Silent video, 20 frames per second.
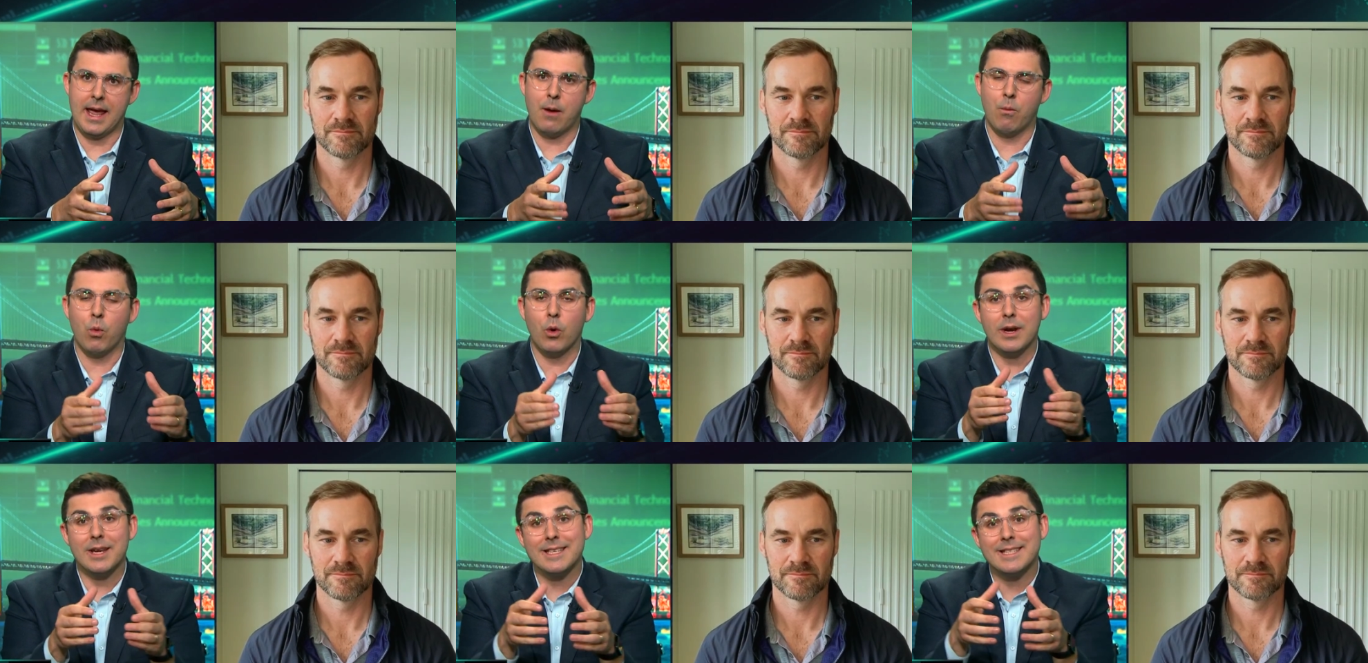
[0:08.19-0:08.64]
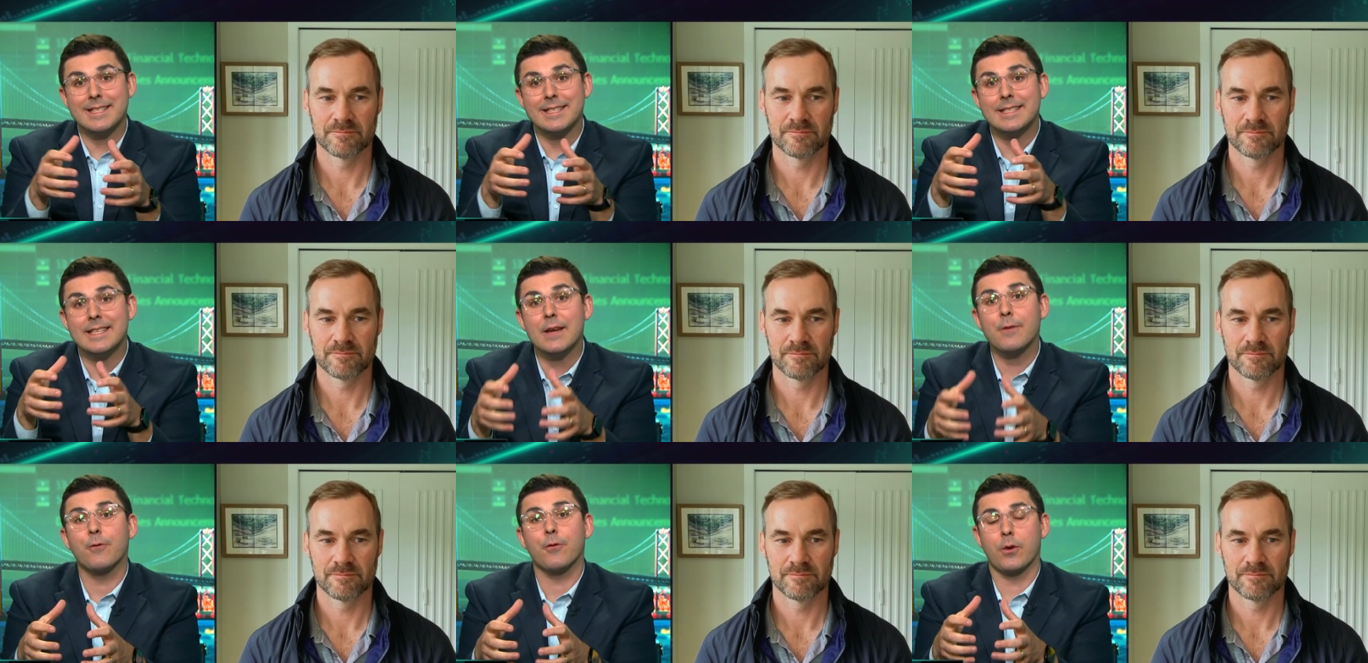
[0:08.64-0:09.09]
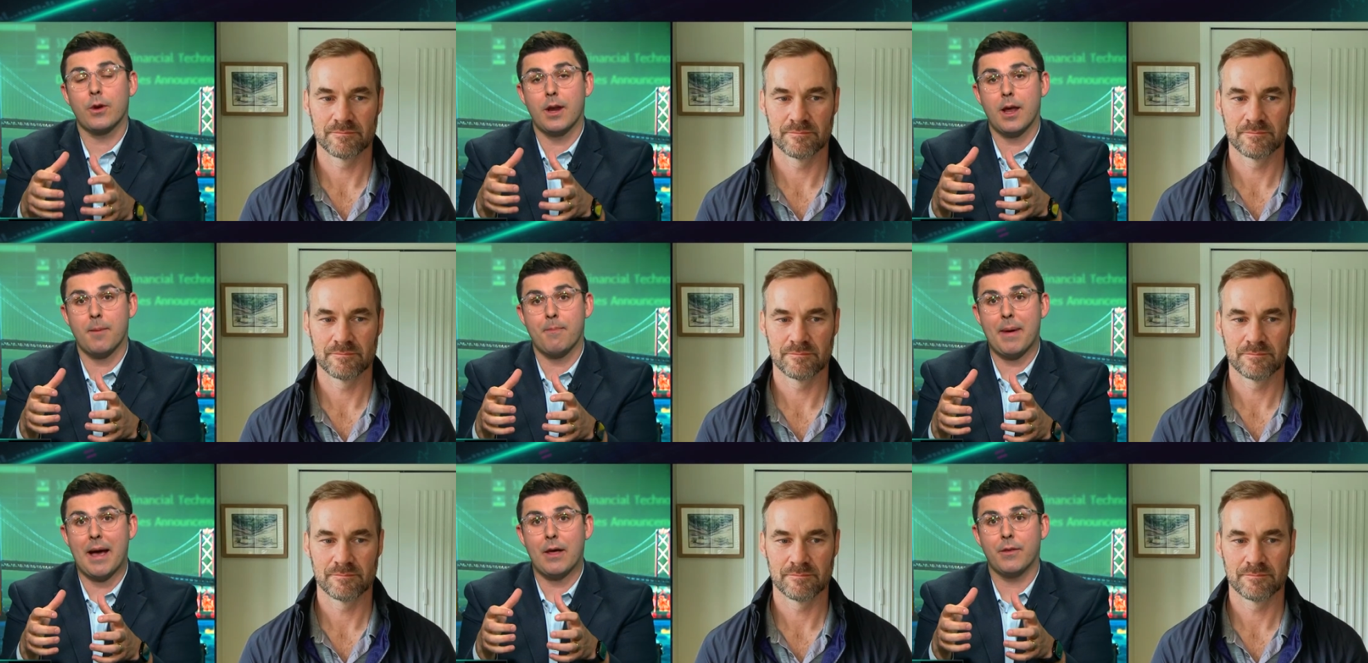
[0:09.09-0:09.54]
Speaker 1: and what is different
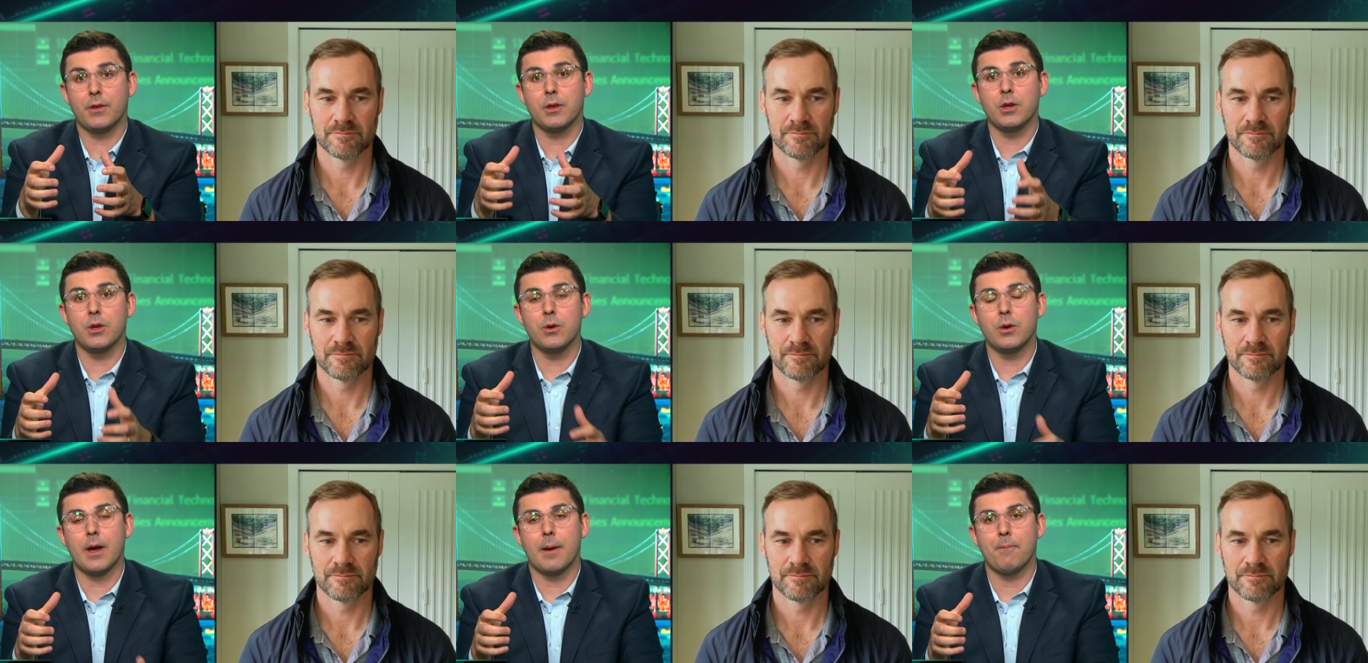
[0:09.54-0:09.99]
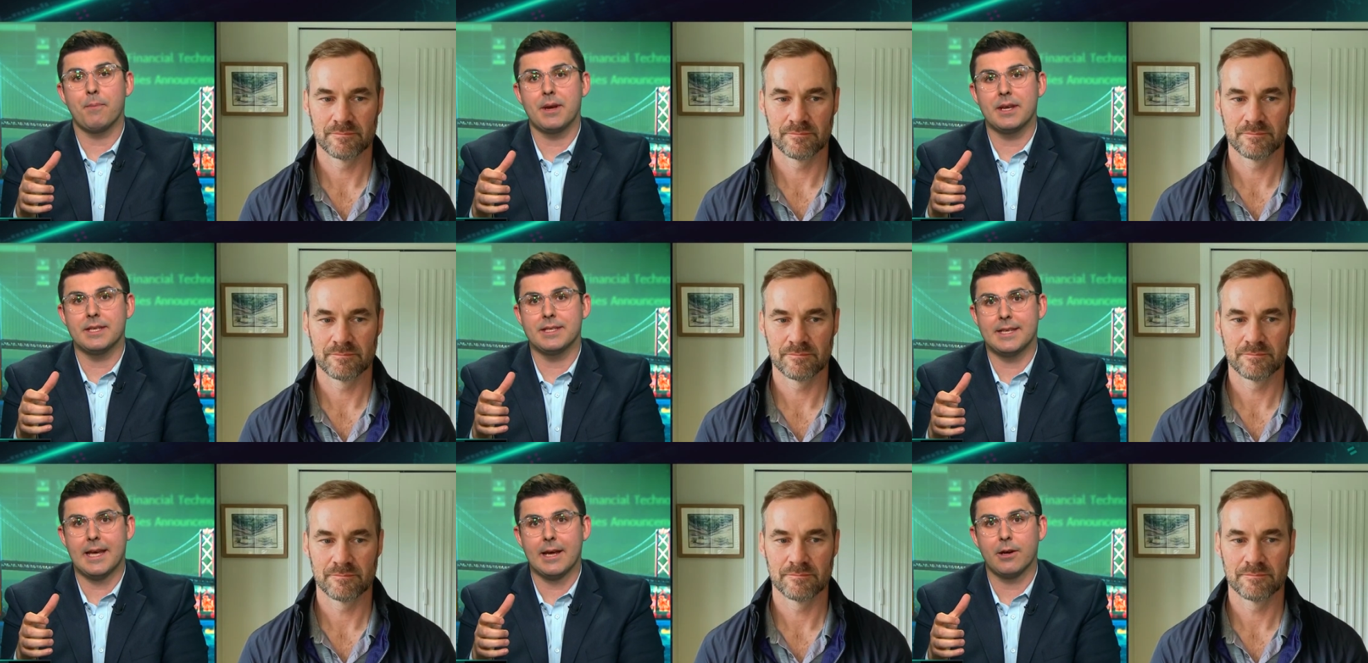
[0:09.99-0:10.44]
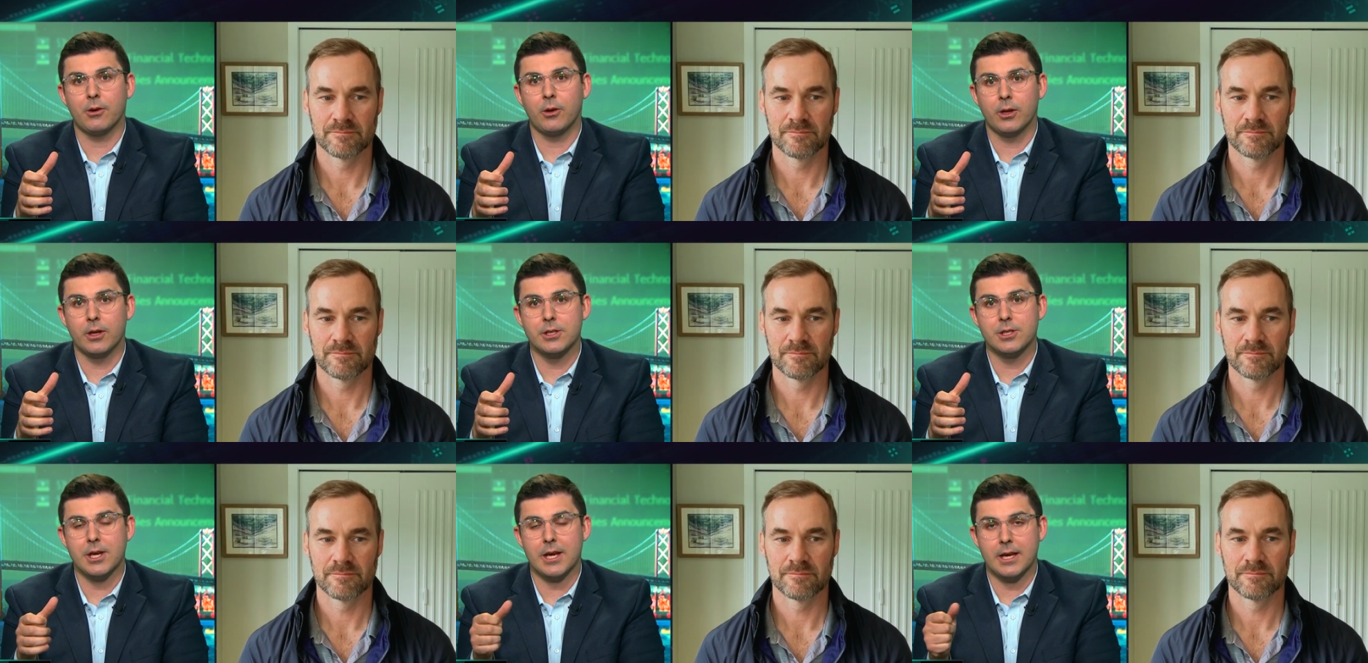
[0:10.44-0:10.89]
about the new company's
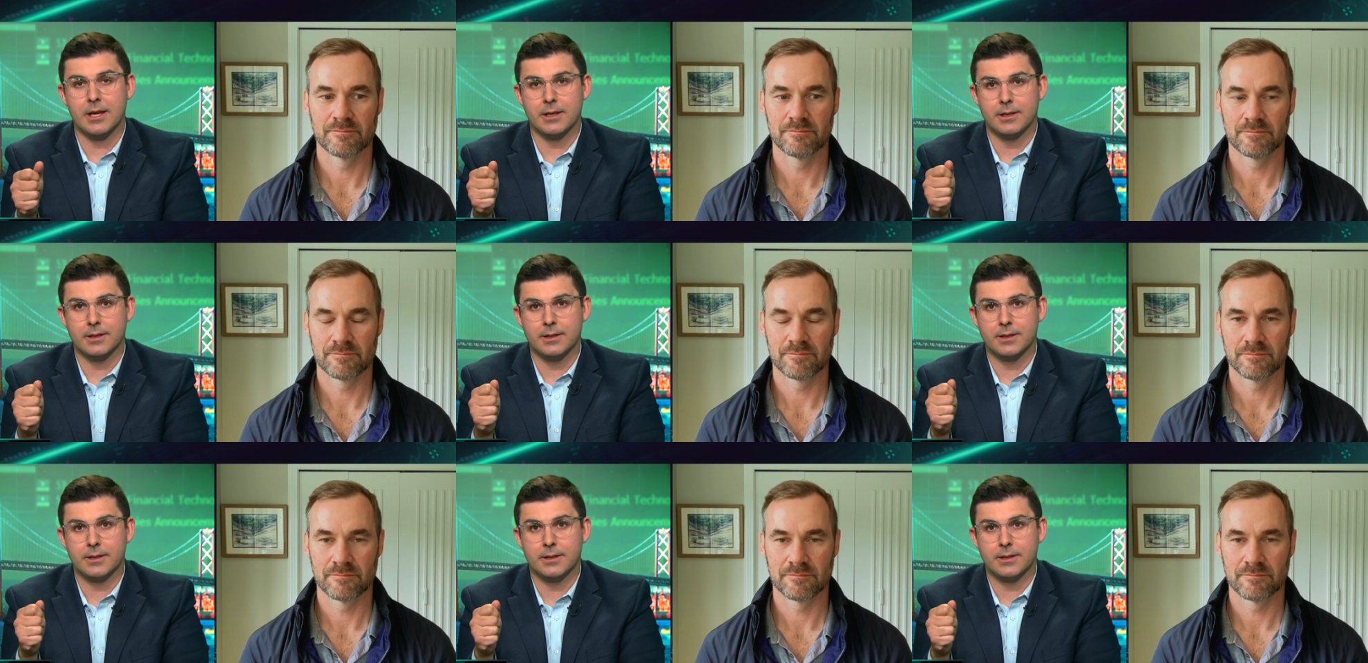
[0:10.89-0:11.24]
technology?